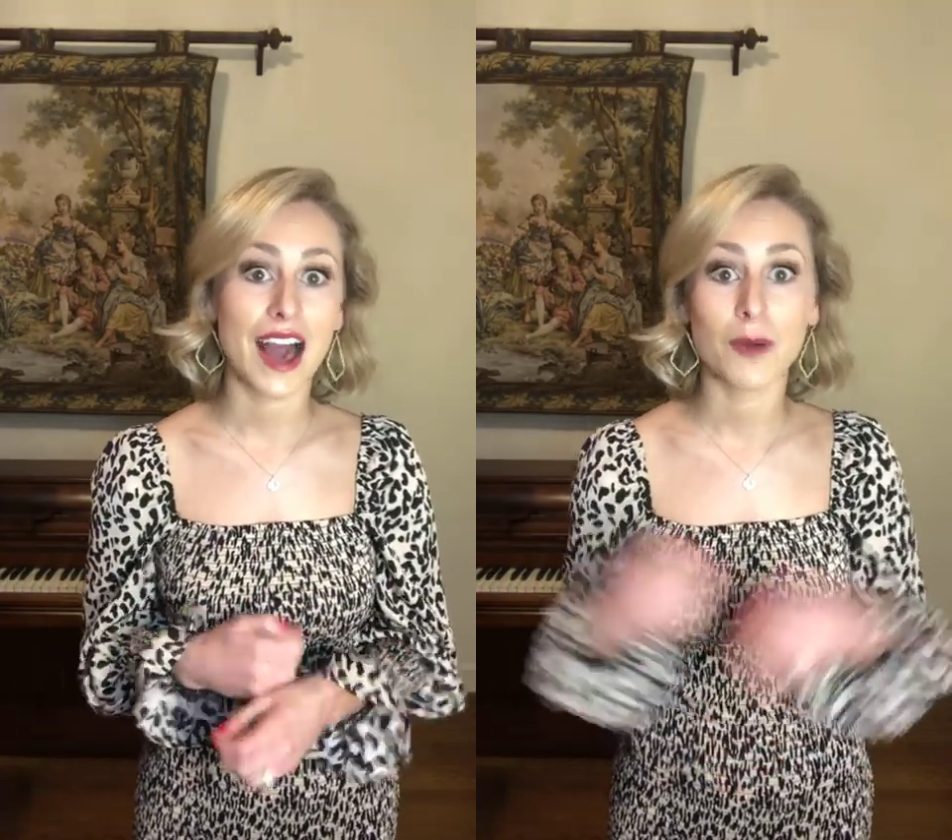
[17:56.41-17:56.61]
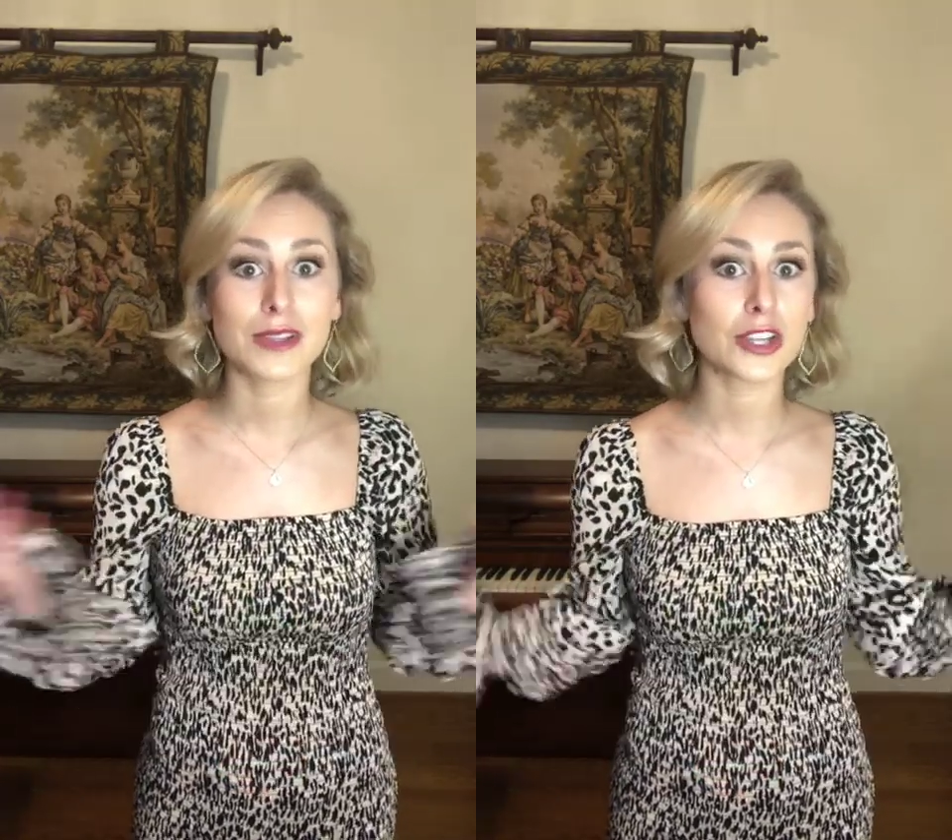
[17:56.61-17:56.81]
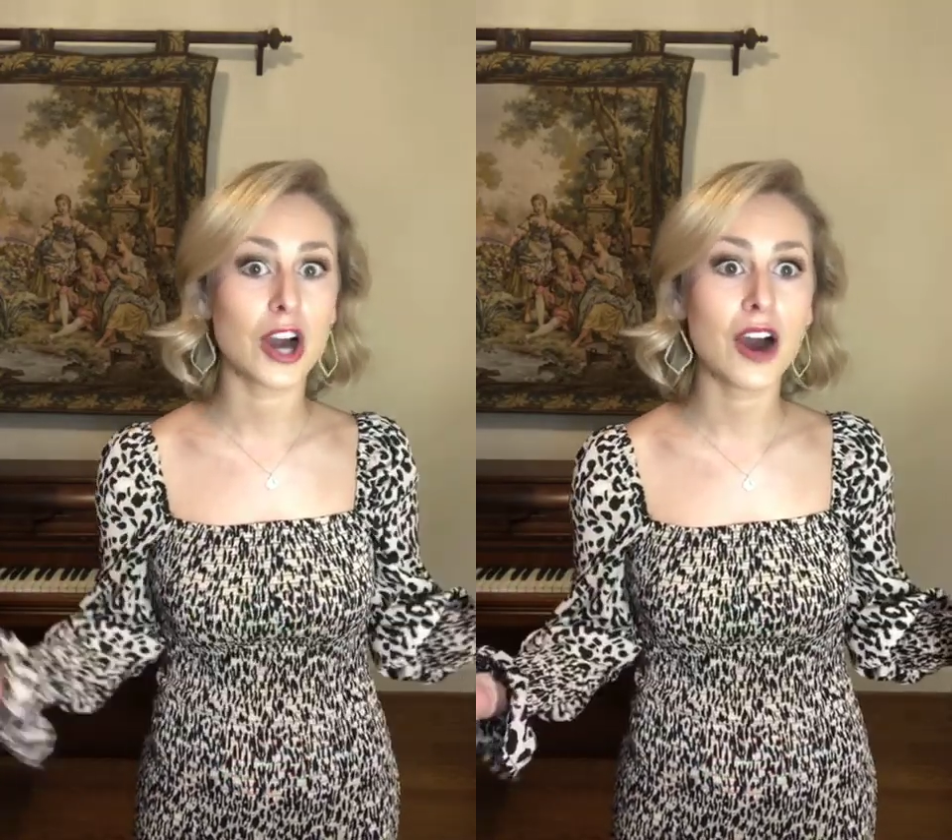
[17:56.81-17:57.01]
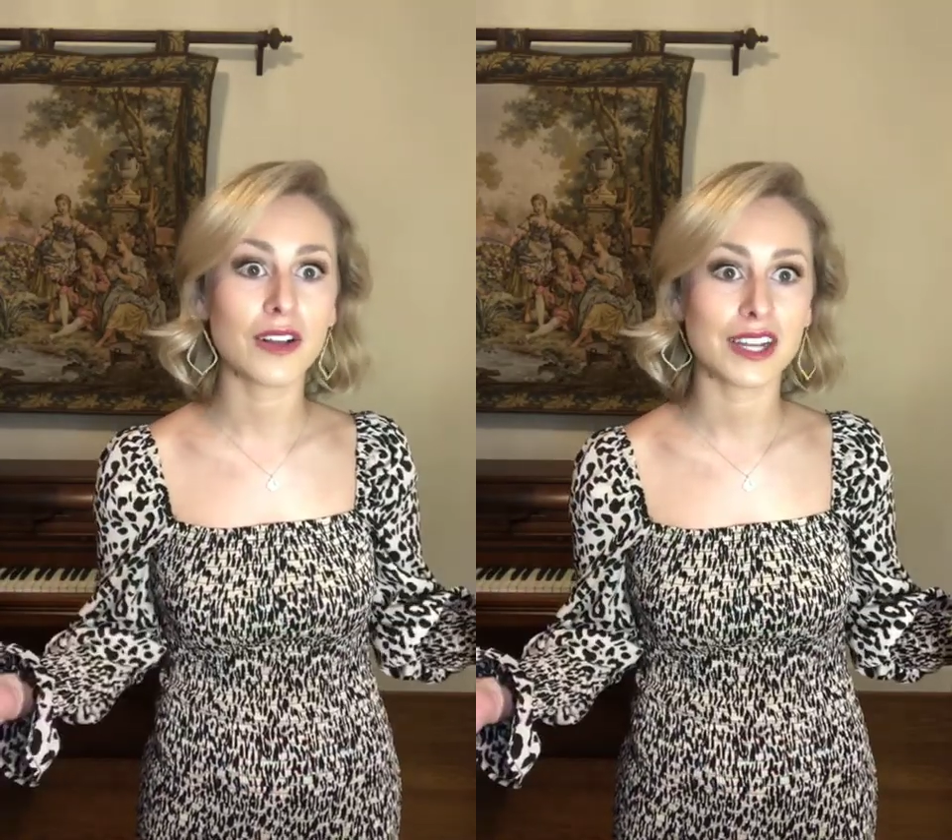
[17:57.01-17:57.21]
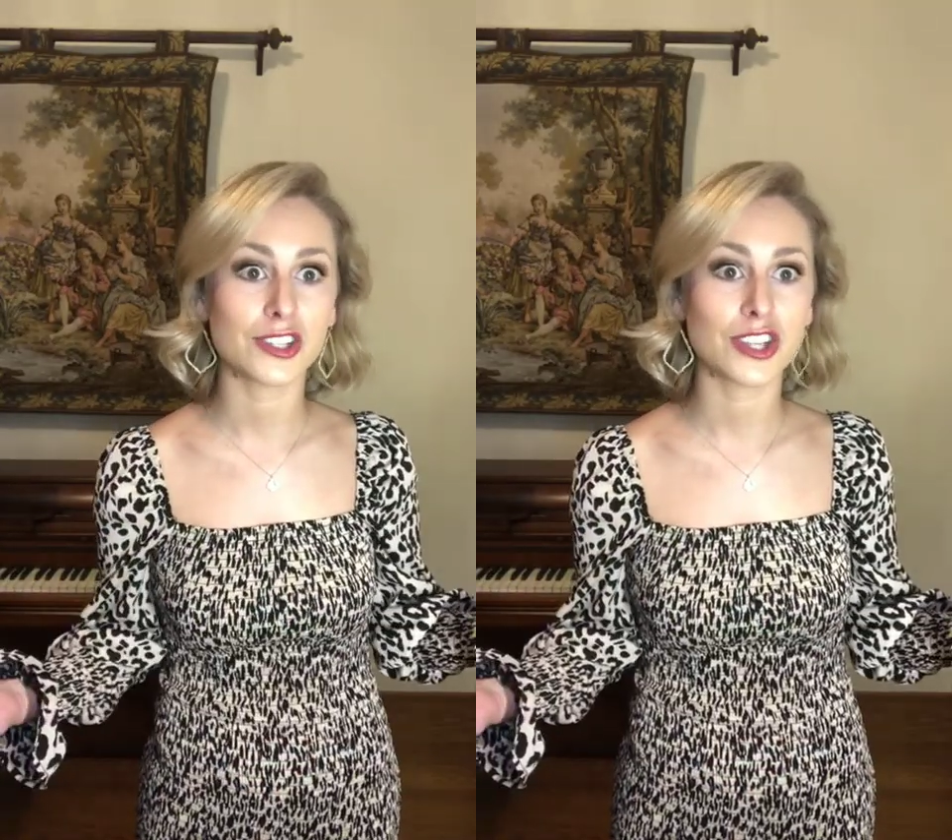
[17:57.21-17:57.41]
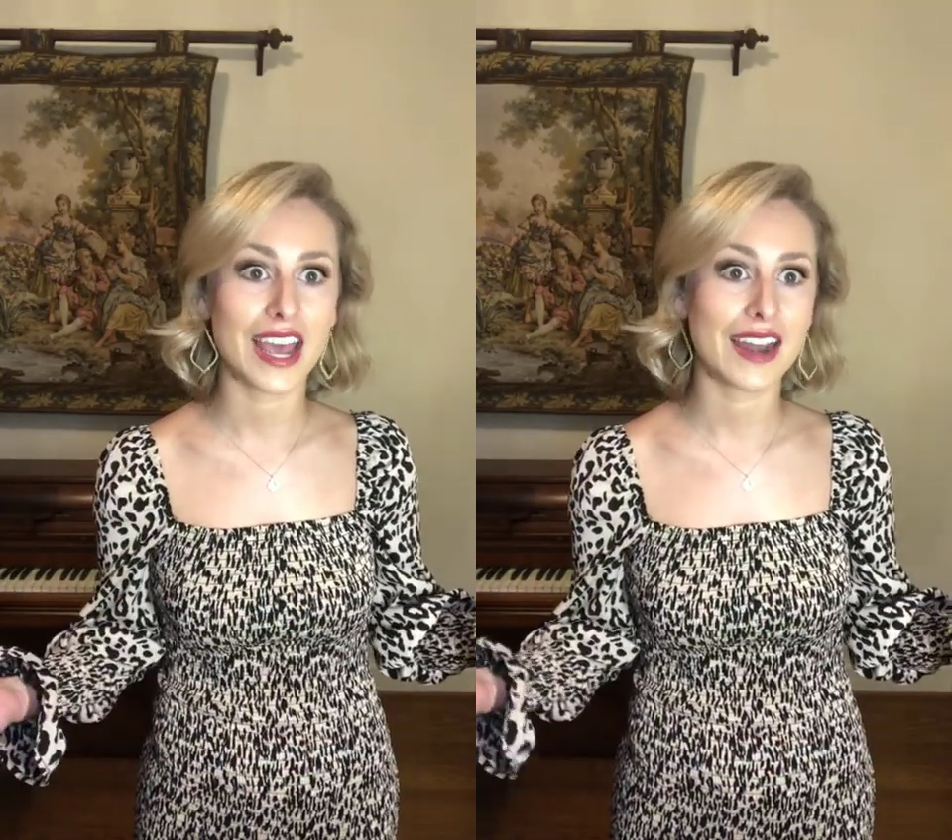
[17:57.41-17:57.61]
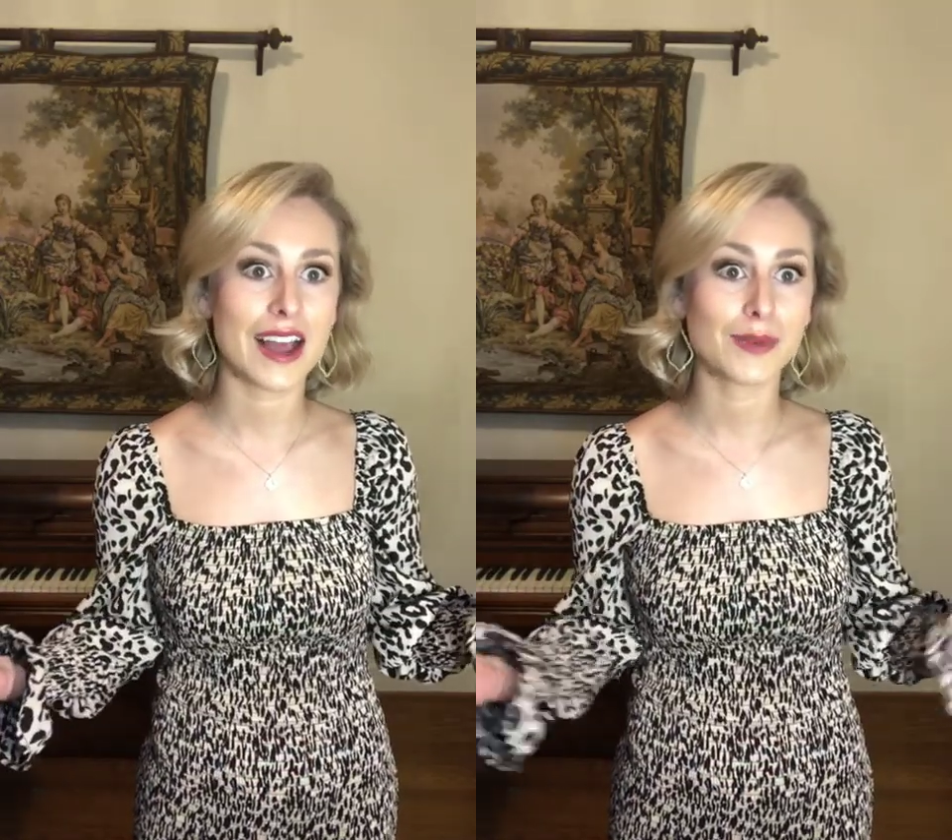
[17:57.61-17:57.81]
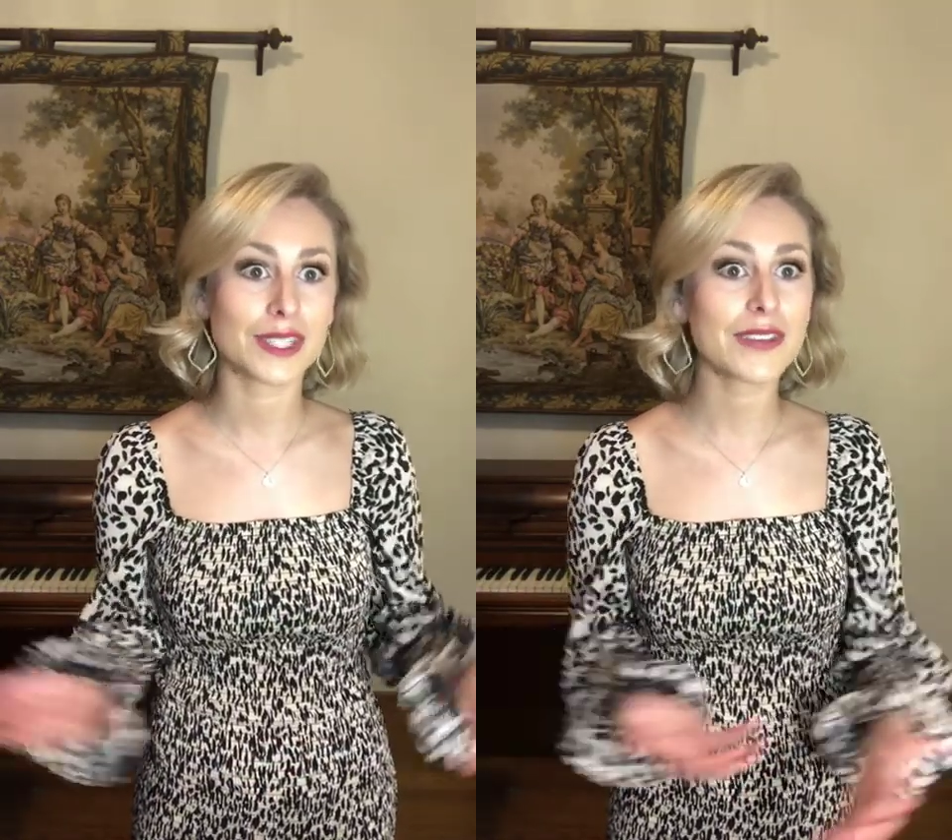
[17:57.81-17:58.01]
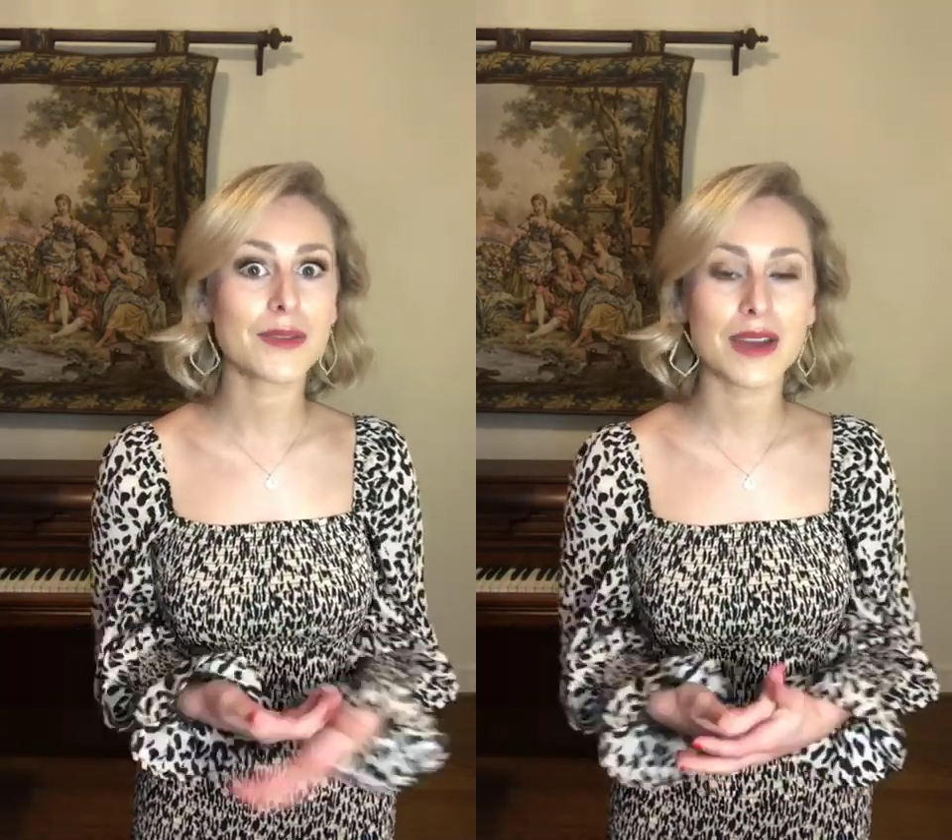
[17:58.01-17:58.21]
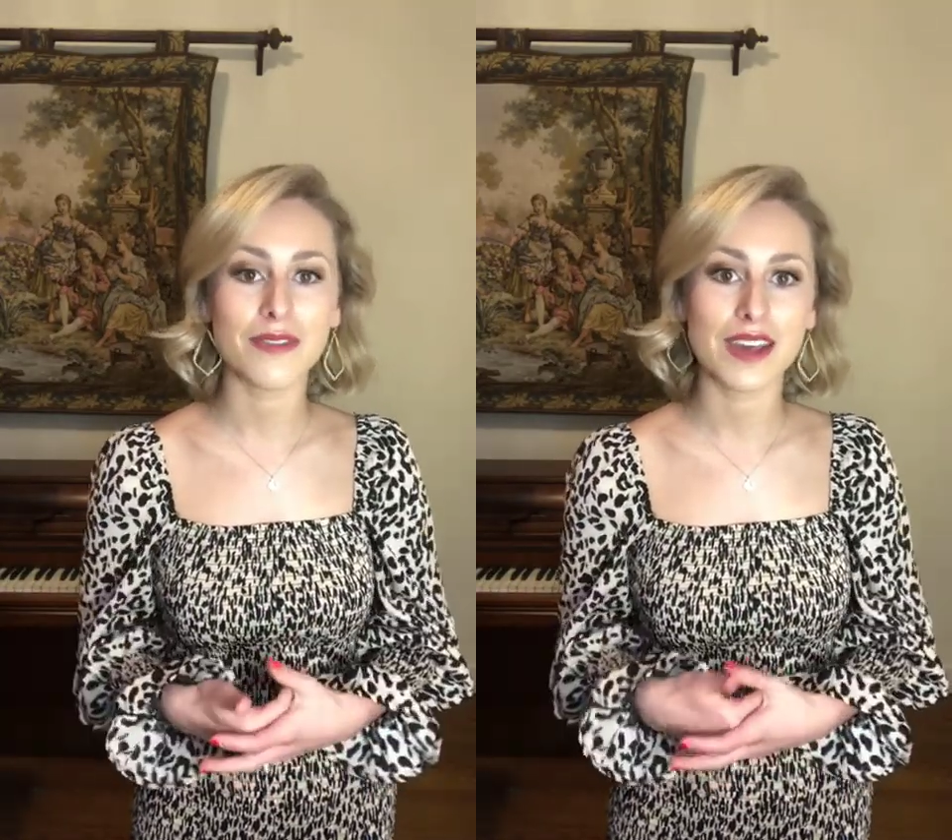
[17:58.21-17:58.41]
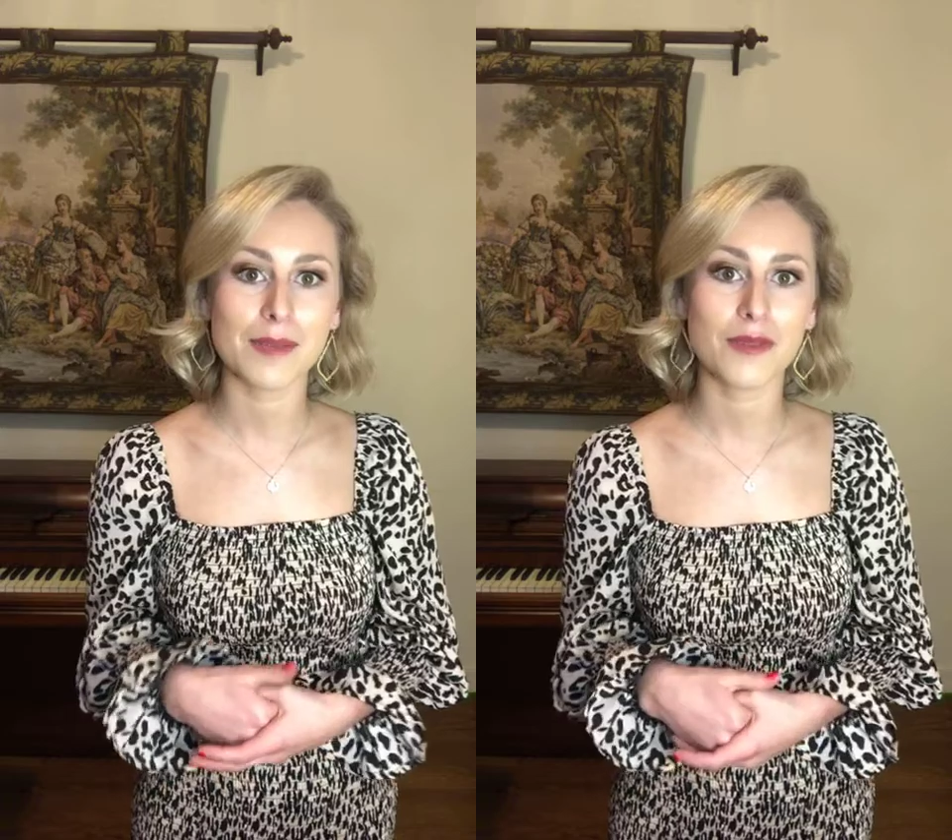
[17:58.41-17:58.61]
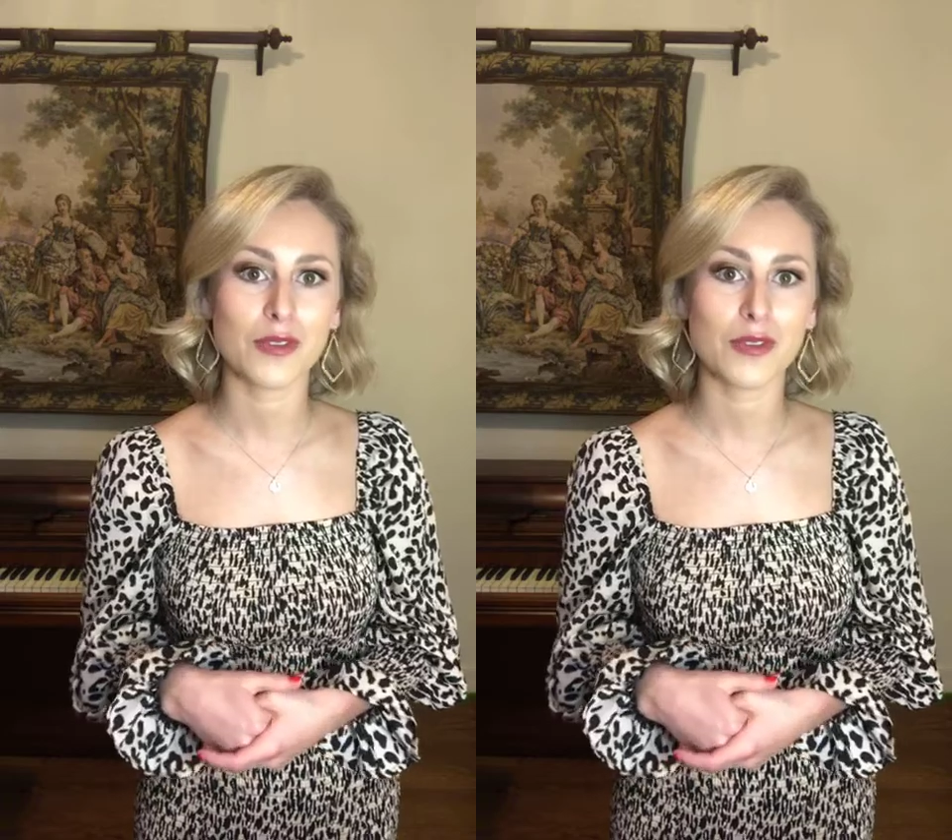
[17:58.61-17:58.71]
I went to college and I was leaving my family